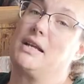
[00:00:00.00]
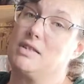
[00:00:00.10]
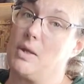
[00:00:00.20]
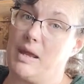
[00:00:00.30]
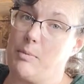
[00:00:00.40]

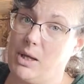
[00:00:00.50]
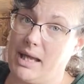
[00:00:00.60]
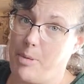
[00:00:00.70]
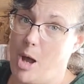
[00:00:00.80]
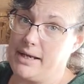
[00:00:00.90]
So they will
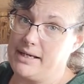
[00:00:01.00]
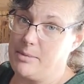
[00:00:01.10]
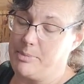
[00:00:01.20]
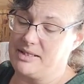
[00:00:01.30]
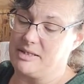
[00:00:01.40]
get potted
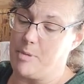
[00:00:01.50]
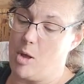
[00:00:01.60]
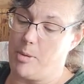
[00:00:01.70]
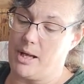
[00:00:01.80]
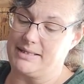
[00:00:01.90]
up in small
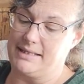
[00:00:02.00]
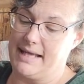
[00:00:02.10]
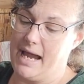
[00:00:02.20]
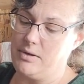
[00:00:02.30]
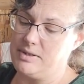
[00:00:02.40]
pots in the
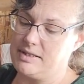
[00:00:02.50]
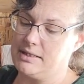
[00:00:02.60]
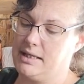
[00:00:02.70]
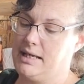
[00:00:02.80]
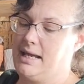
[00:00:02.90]
house.
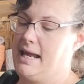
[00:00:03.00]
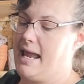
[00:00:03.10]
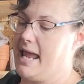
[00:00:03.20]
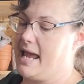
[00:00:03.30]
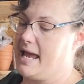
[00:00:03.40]

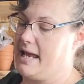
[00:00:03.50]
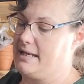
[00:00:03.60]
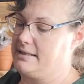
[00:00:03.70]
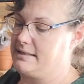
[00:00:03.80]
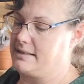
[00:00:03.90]
And